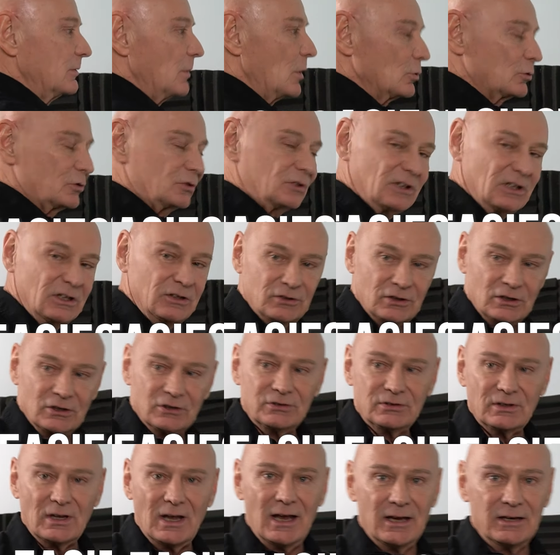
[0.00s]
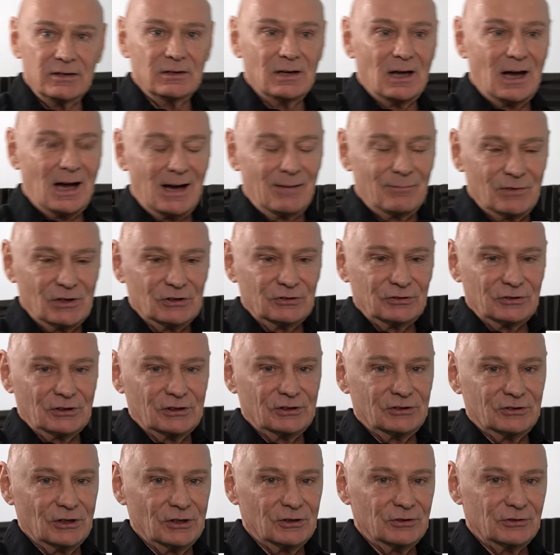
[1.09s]
most easiest and obviously
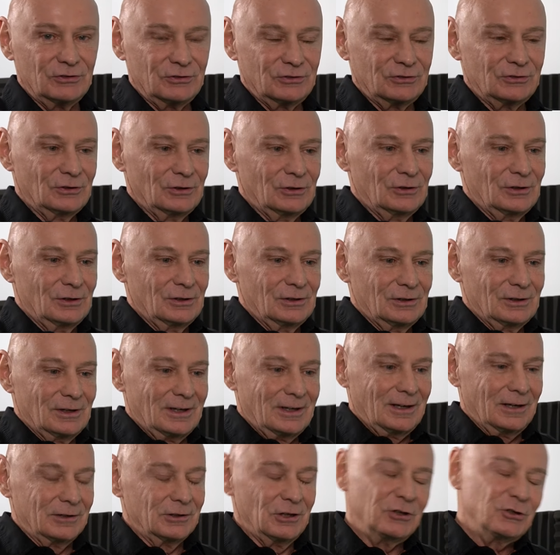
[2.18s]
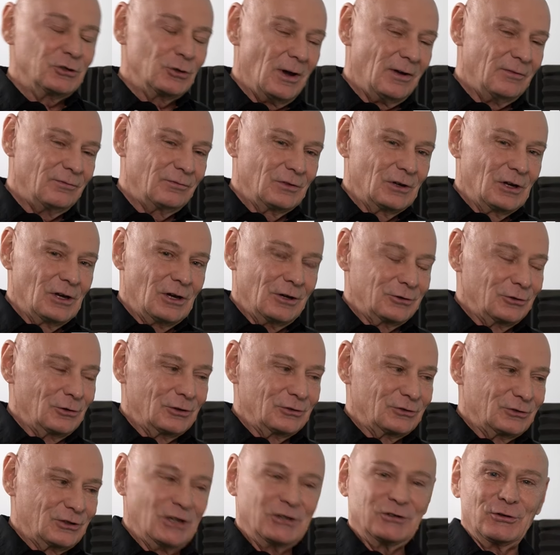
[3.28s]
since unless you have
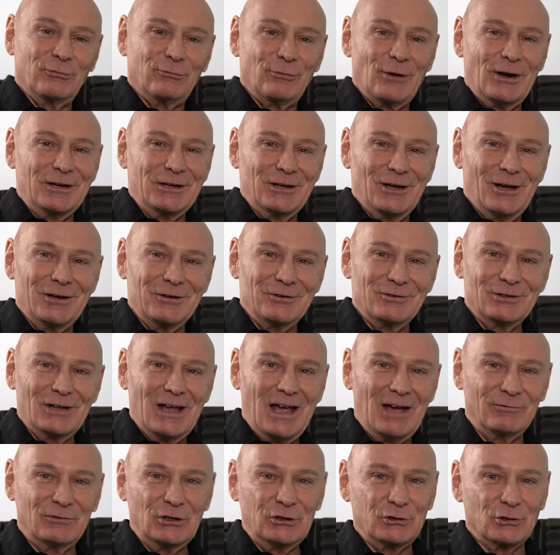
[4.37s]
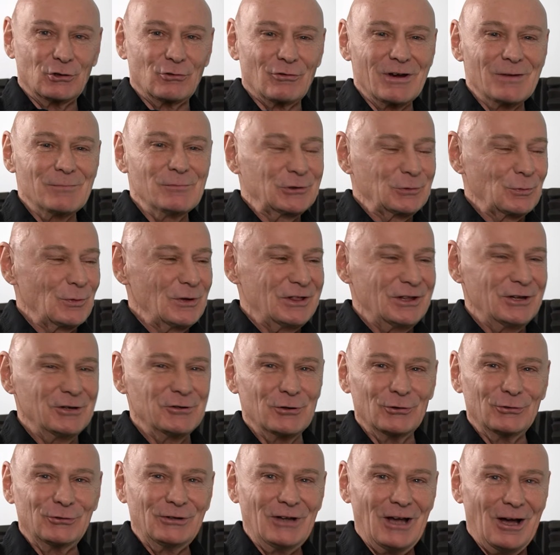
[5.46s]
schizophrenia and have disagreements within
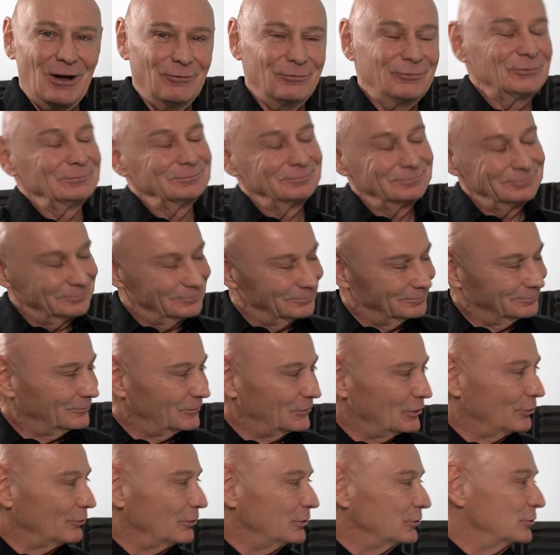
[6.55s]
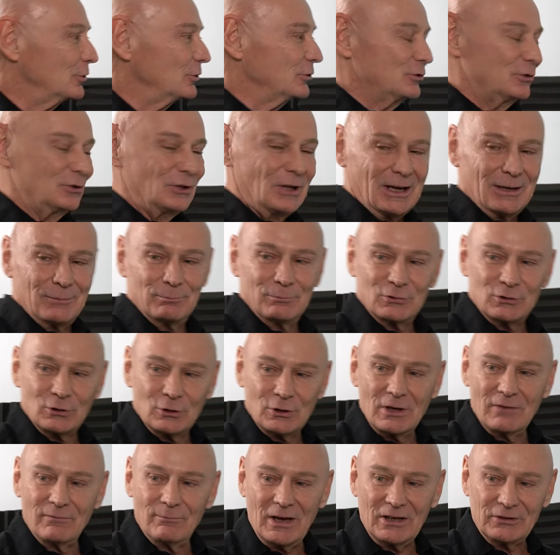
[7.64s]
yourself, you're in good shape. So
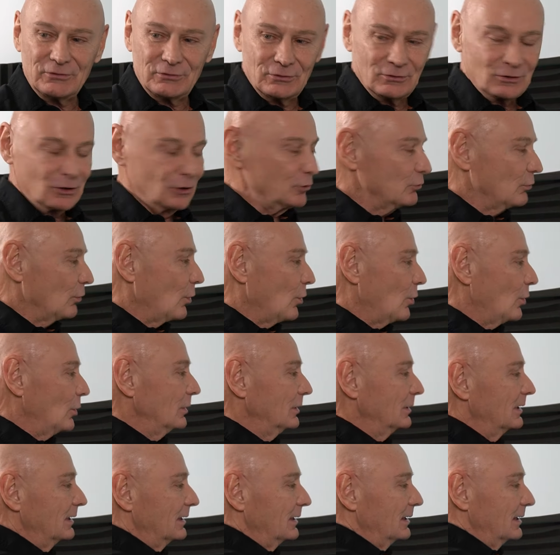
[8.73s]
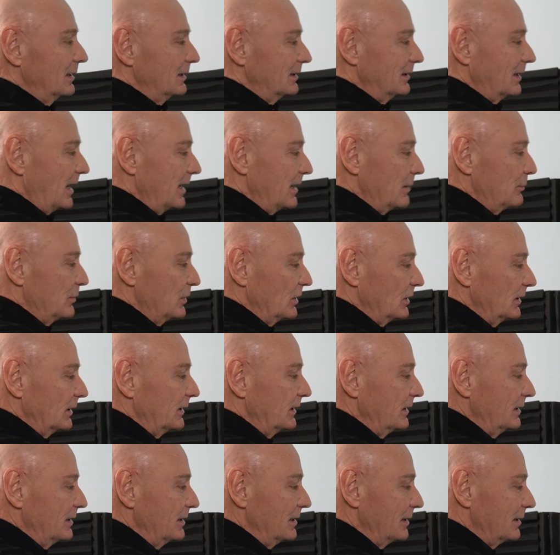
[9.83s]
your best control
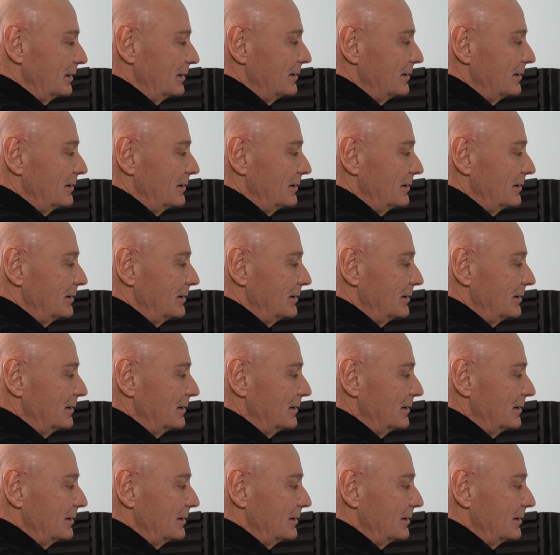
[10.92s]
liability